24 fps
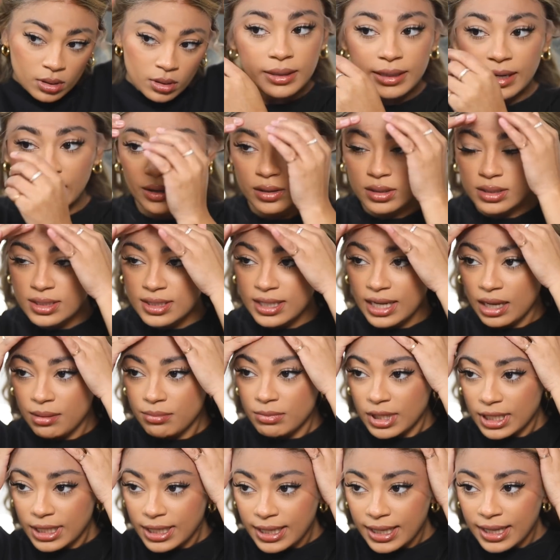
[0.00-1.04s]
Now it's
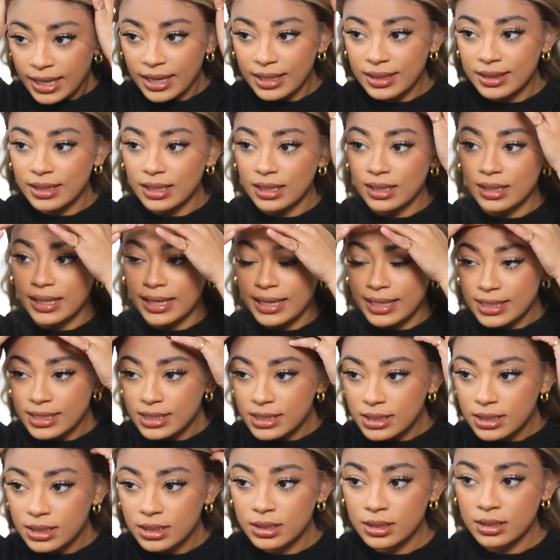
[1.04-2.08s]
time to cut the
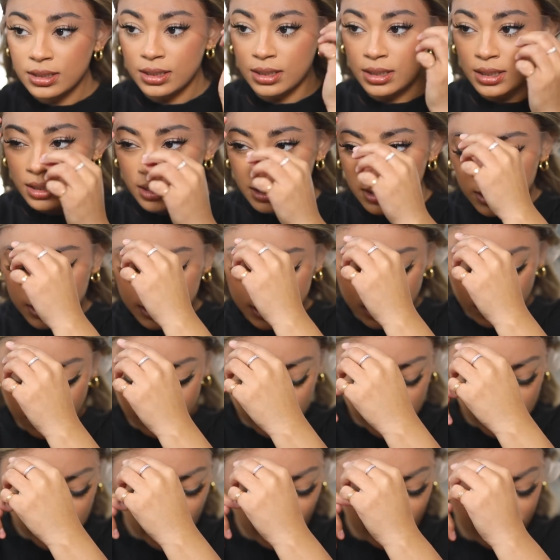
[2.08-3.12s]
lace.
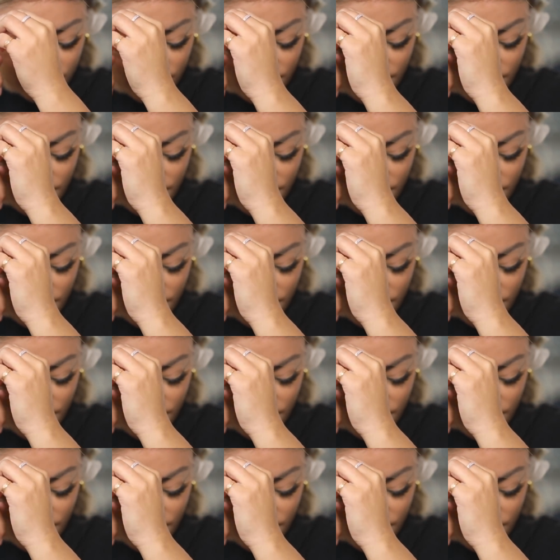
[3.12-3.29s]
Something I've